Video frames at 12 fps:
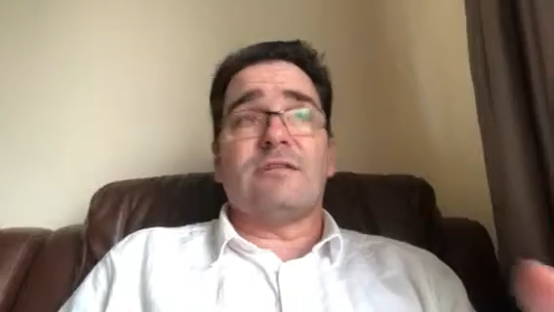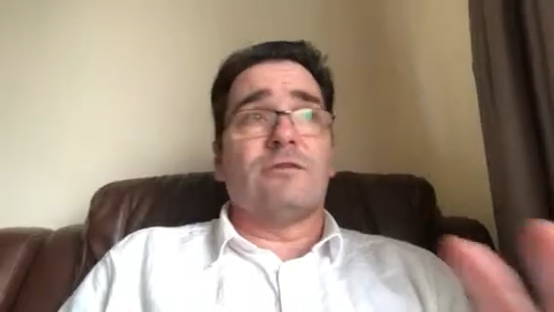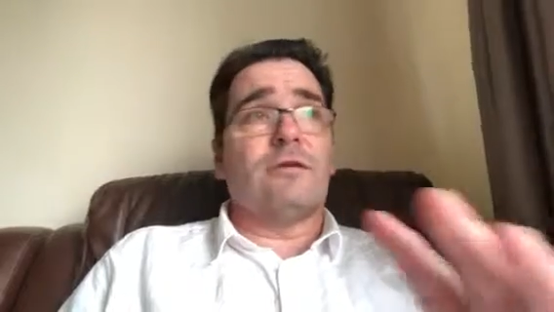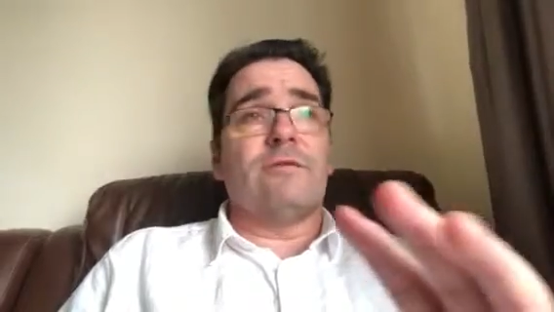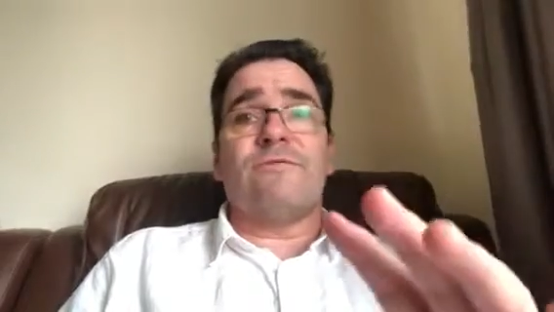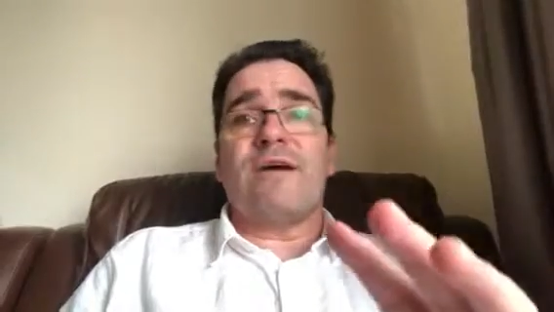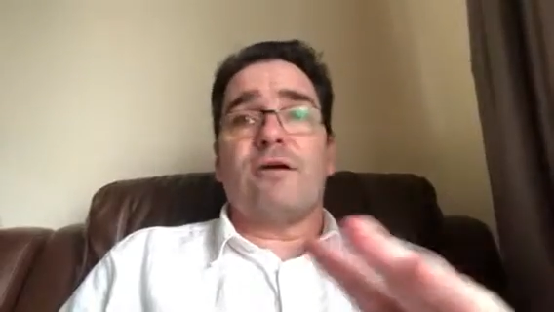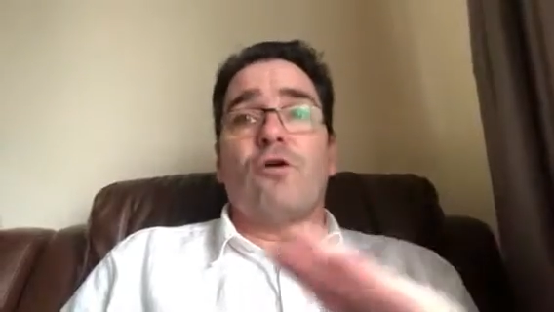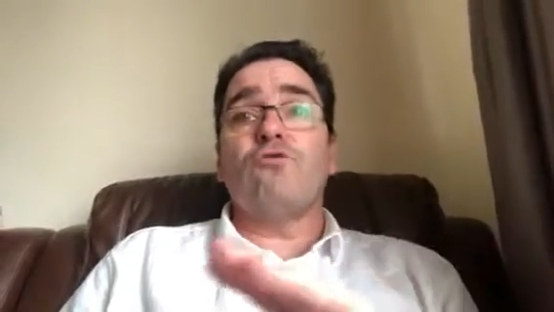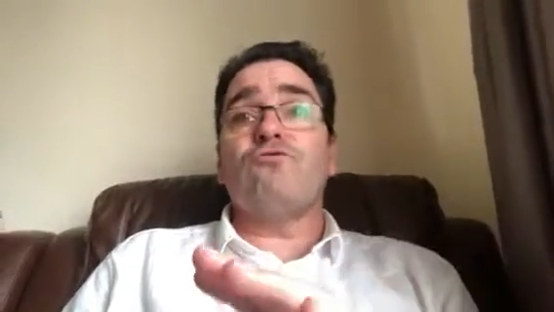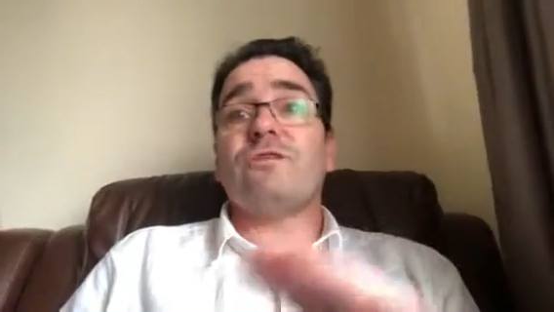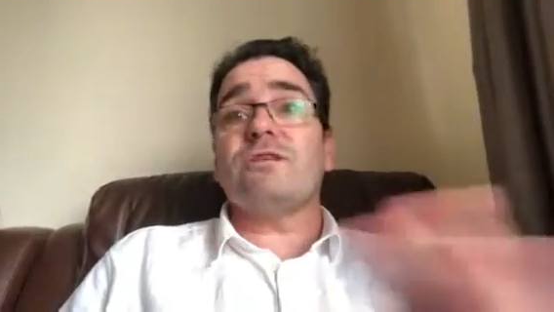and in fact
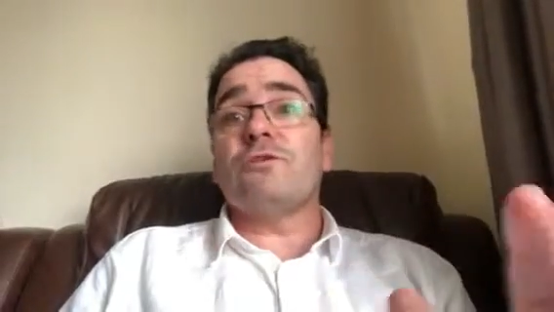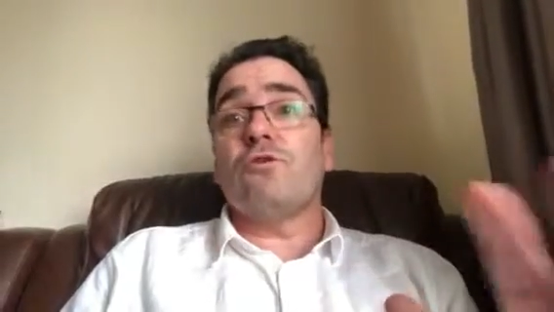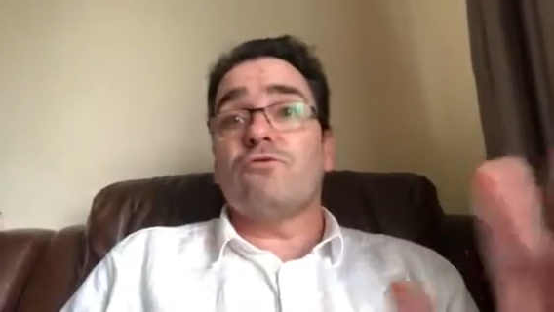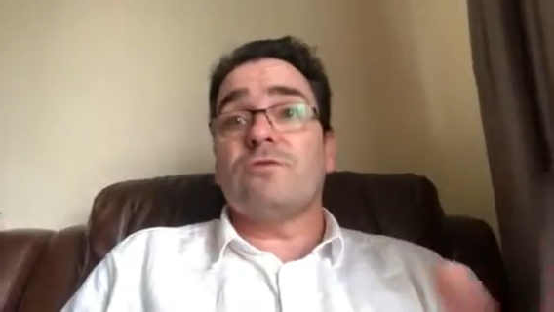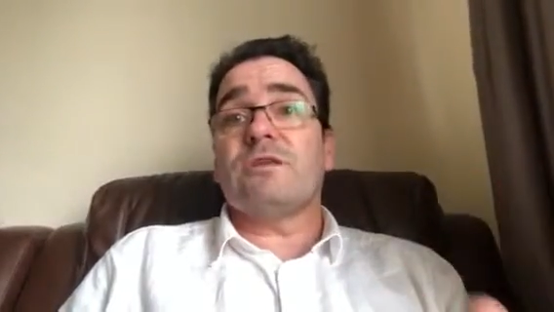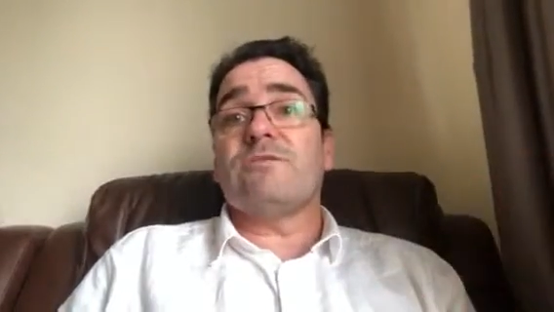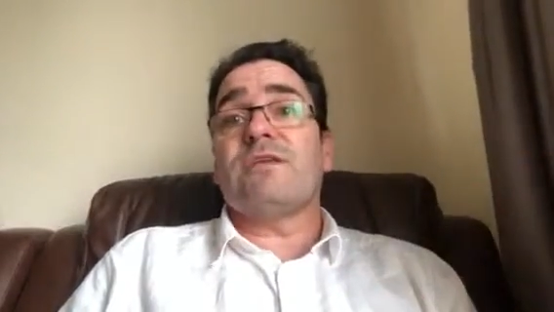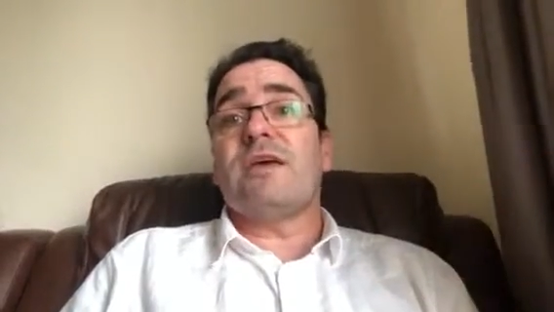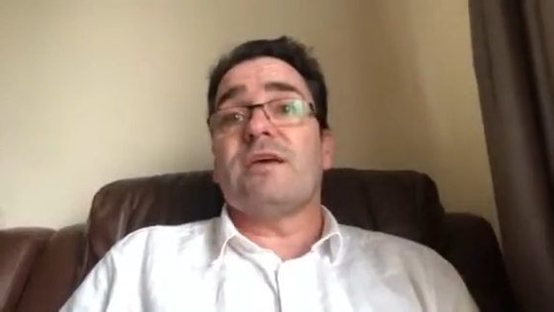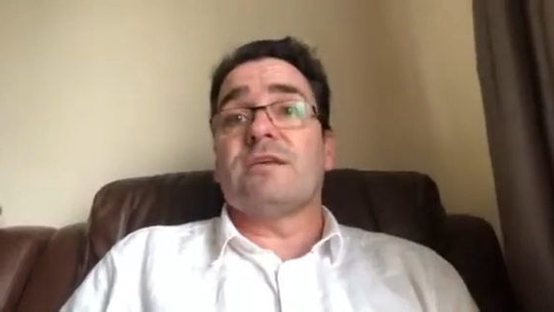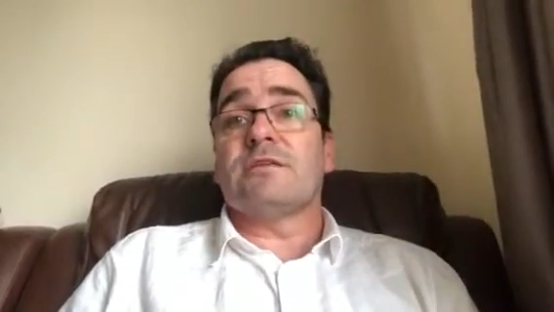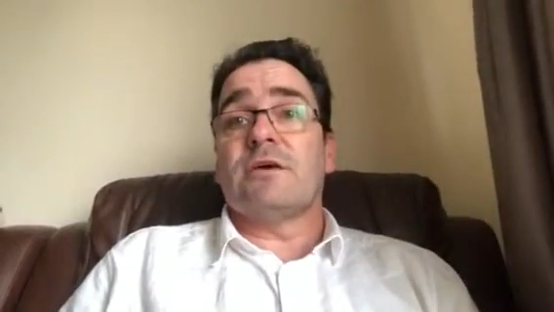hundreds and hundreds of
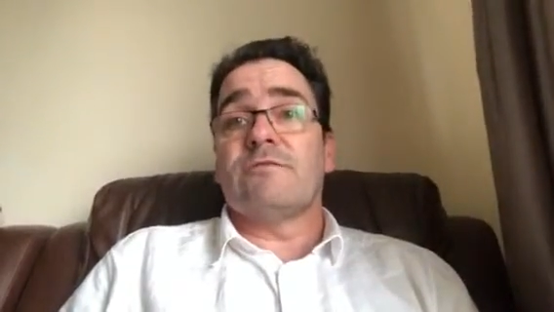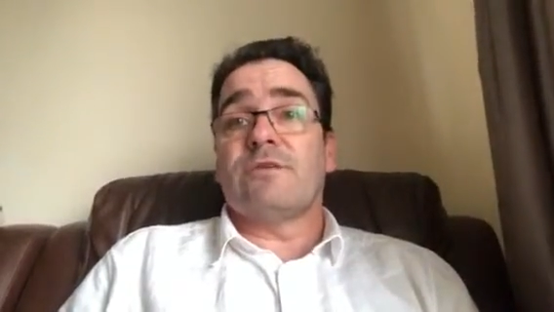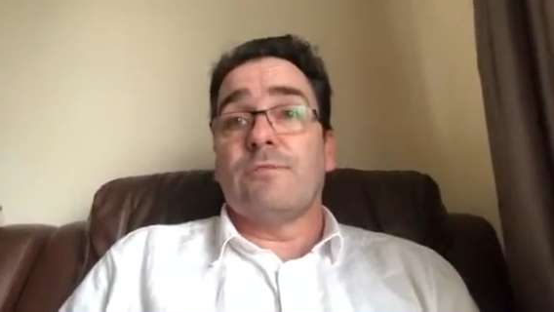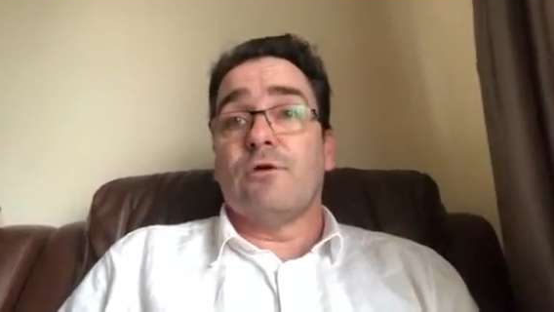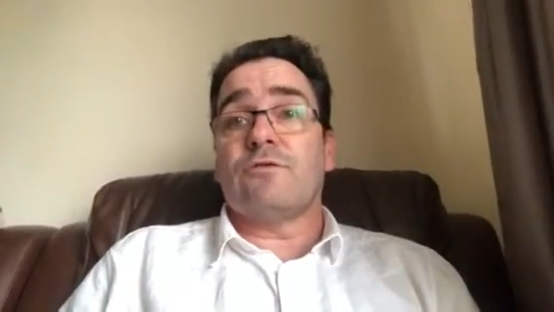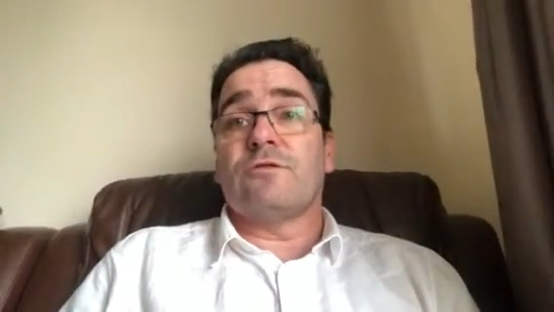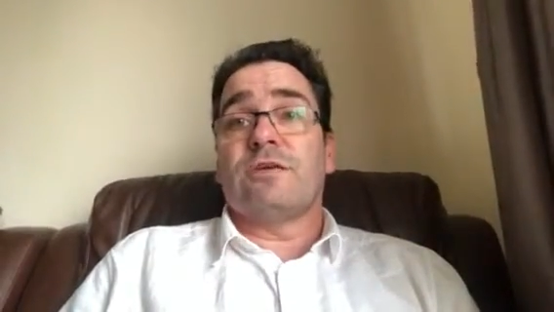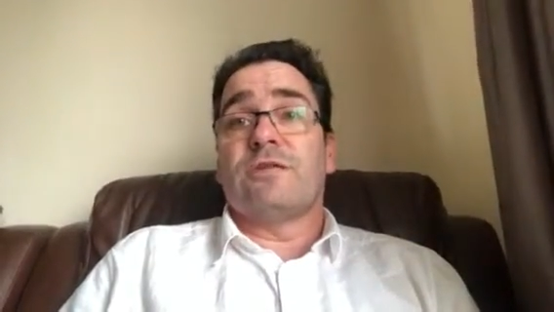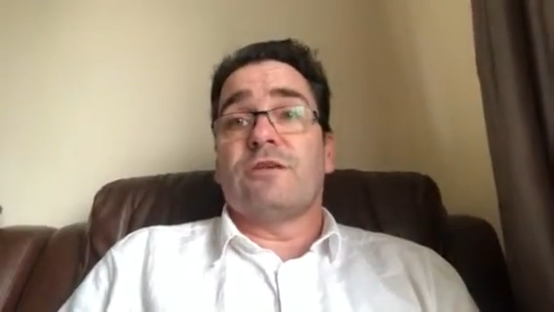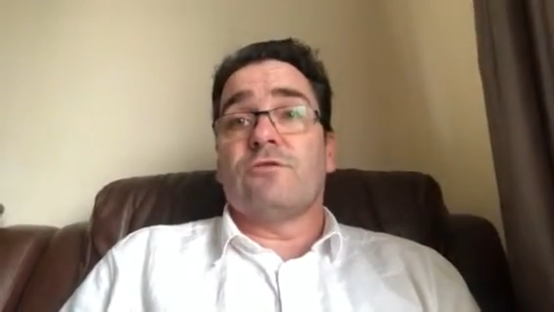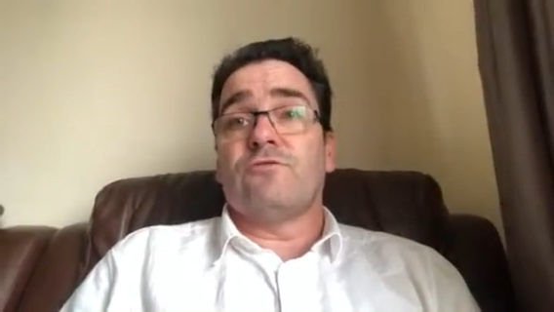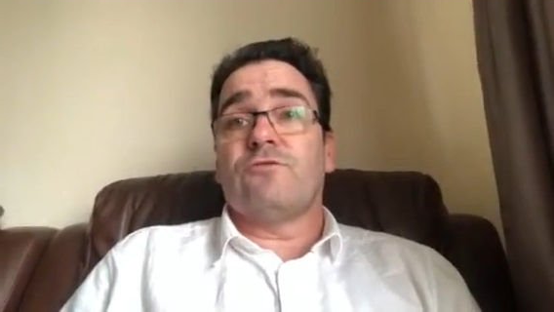years of democracy in
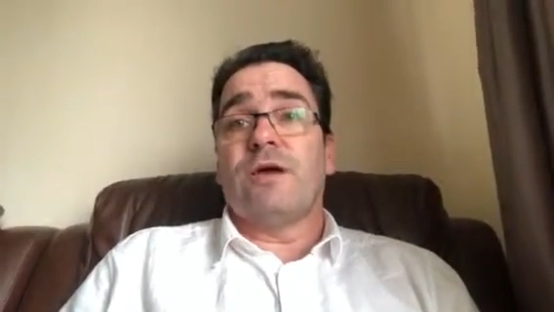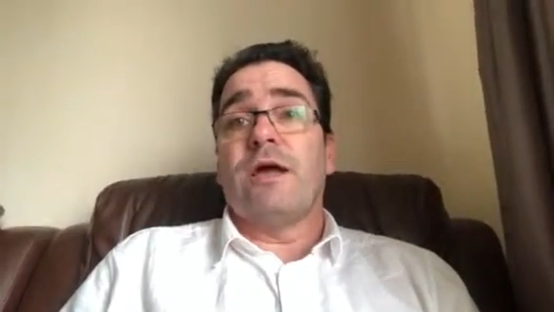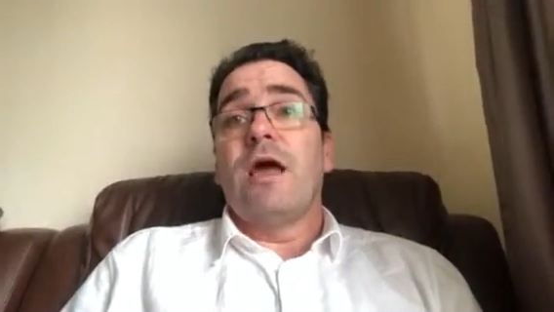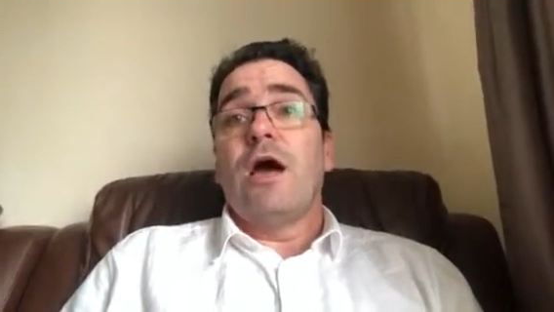the country,